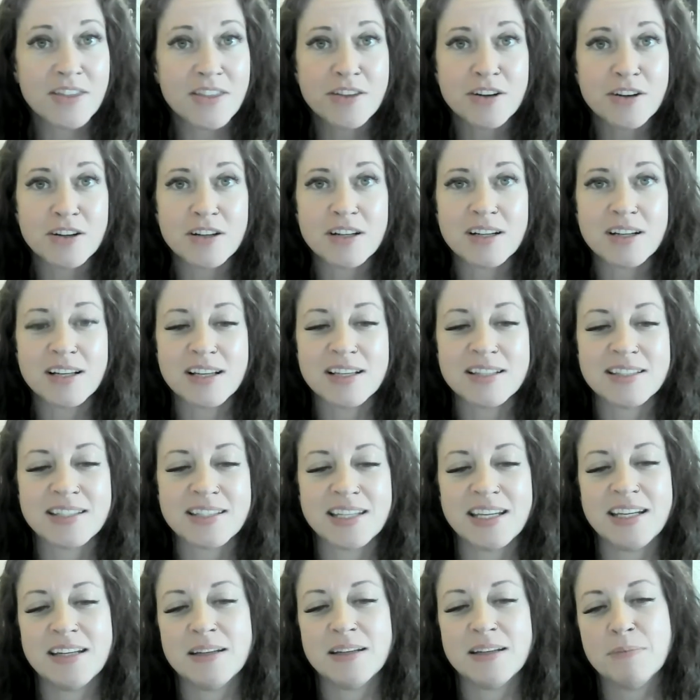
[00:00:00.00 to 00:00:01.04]
The third
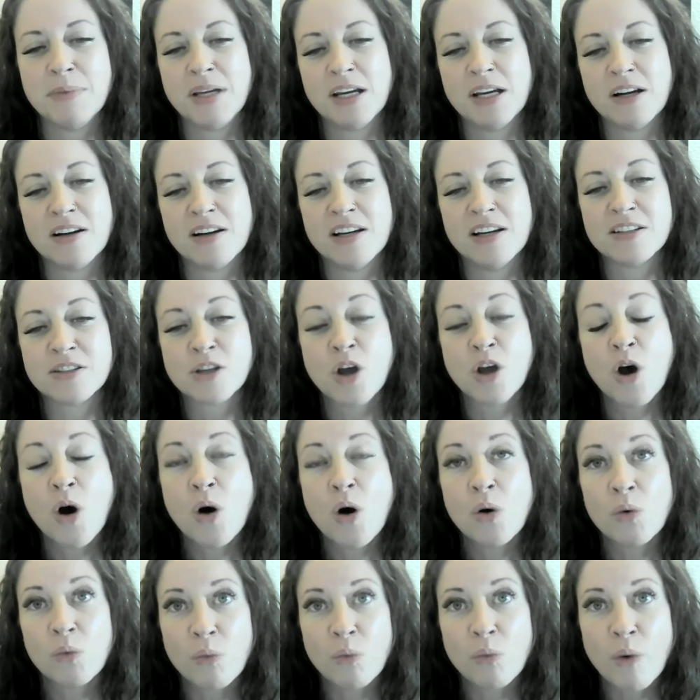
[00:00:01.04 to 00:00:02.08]
Essene mirror is,
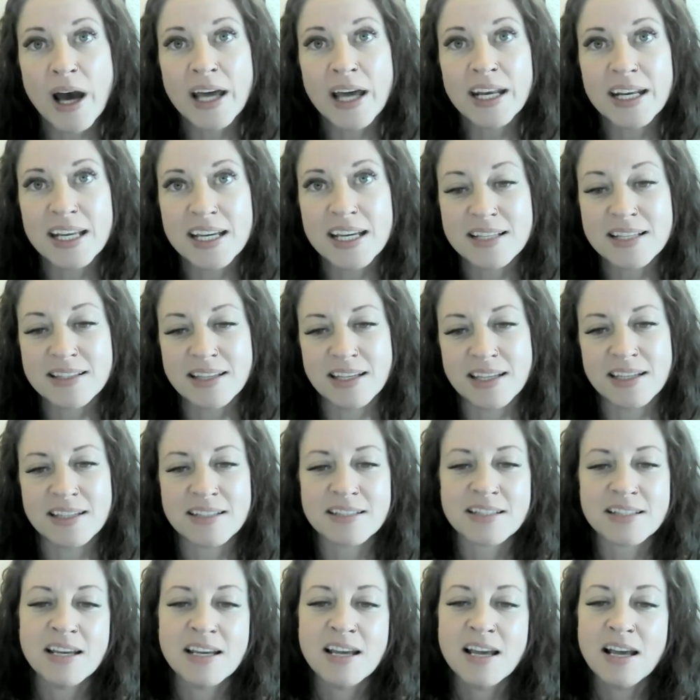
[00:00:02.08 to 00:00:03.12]
what is
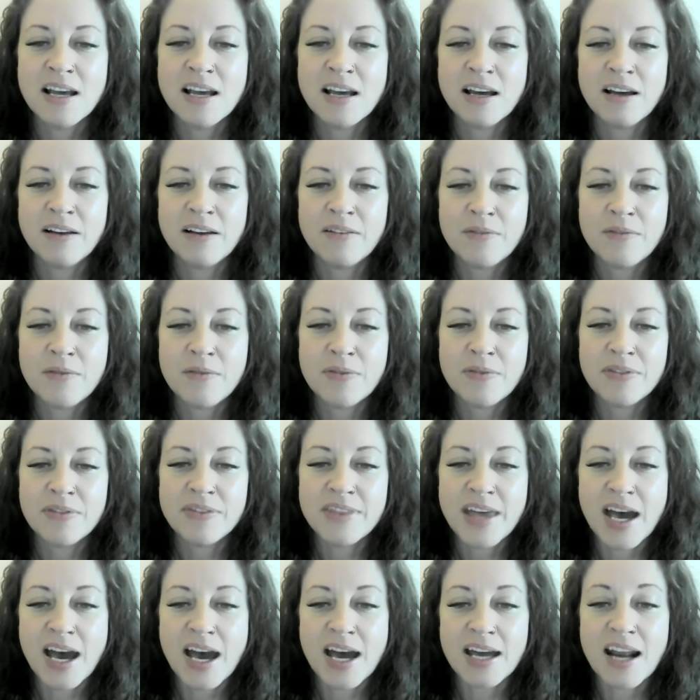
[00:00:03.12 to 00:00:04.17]
it
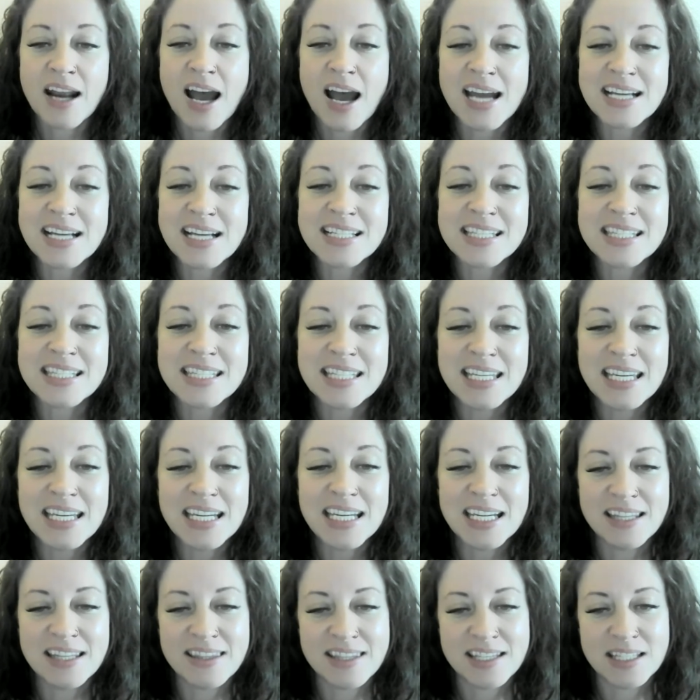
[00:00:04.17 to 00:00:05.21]
that I
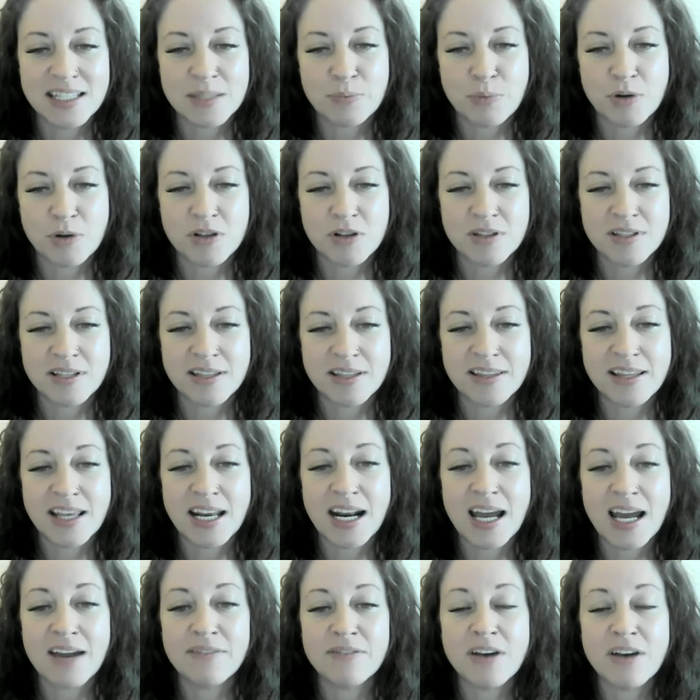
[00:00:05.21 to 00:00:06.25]
see in this person
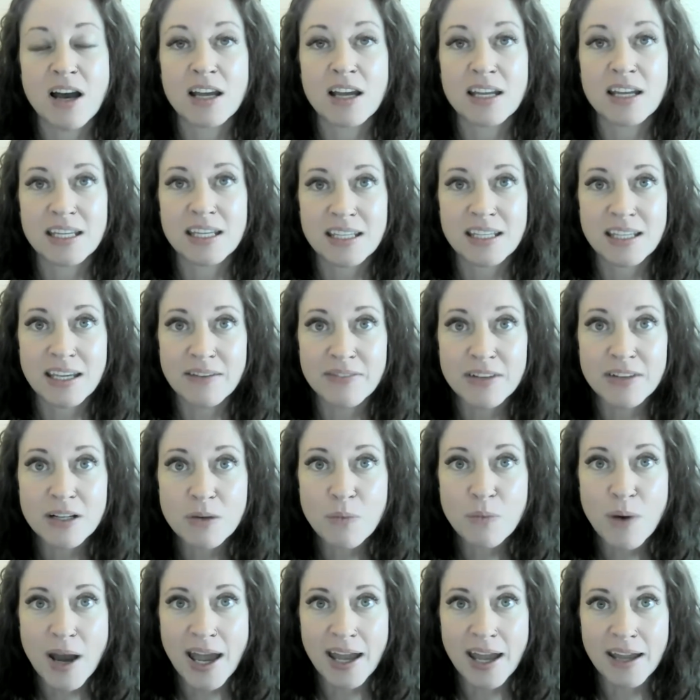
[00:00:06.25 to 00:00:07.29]
that I've
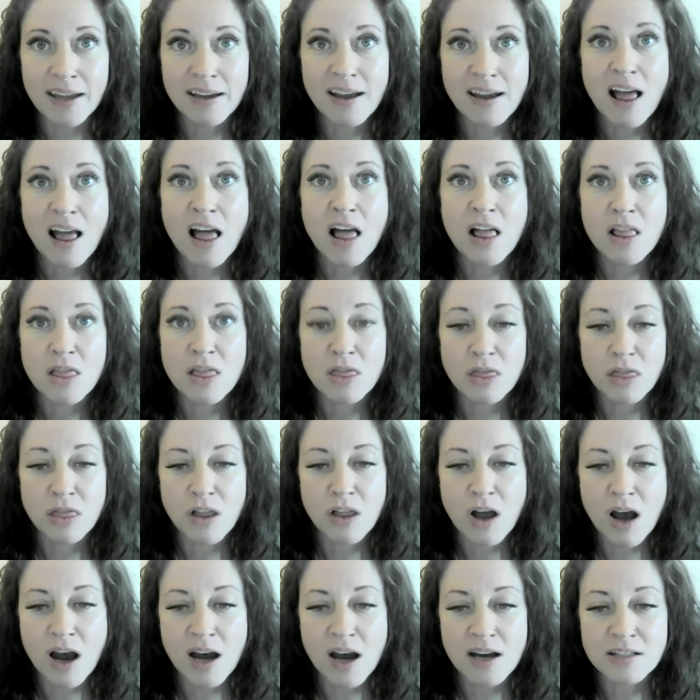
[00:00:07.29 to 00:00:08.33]
given away,
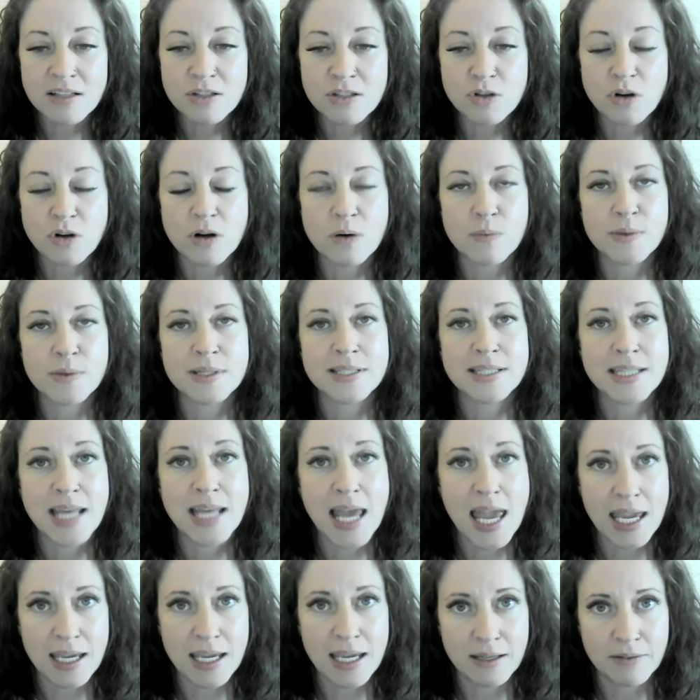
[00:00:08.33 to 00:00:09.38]
lost, or was
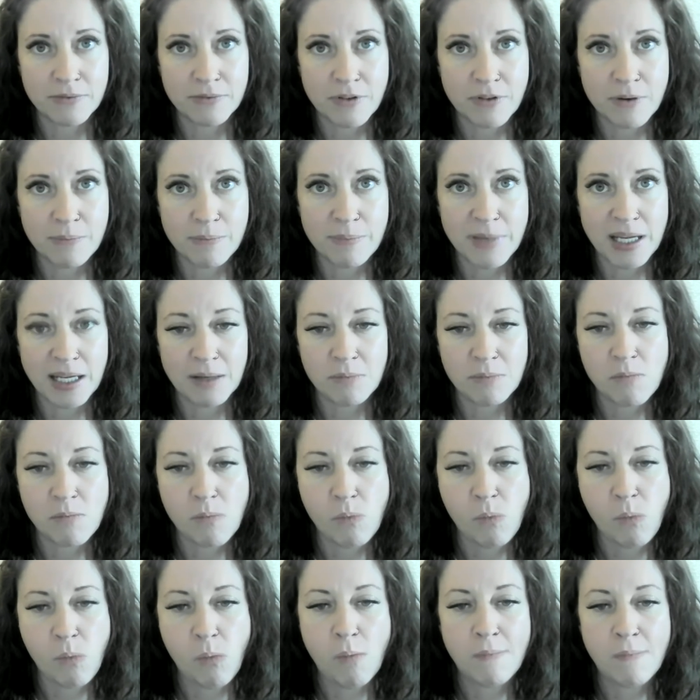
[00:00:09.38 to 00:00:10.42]
taken from me?
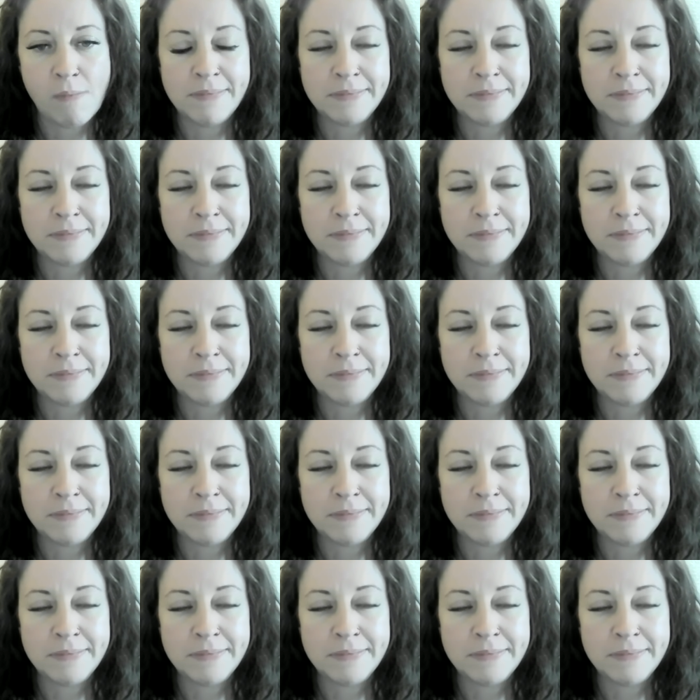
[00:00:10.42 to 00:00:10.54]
